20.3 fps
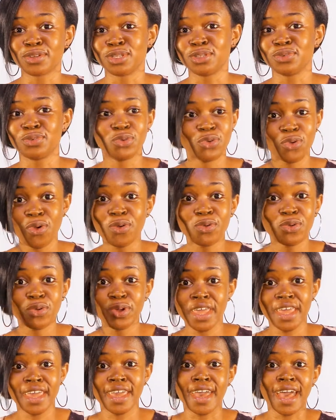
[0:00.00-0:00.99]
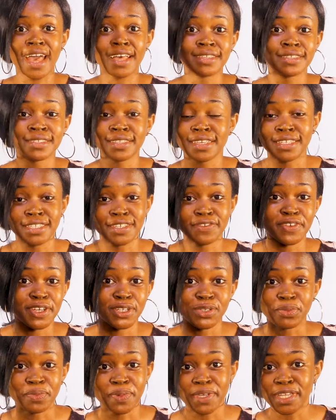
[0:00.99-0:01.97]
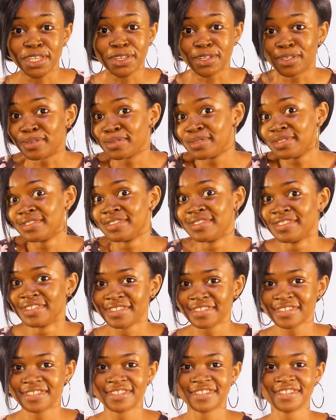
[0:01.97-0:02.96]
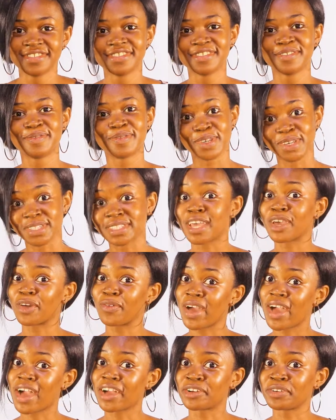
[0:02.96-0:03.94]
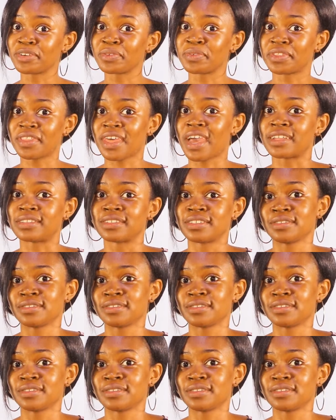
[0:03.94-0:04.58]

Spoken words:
or who here has a different opinion? Because I quite agree with that.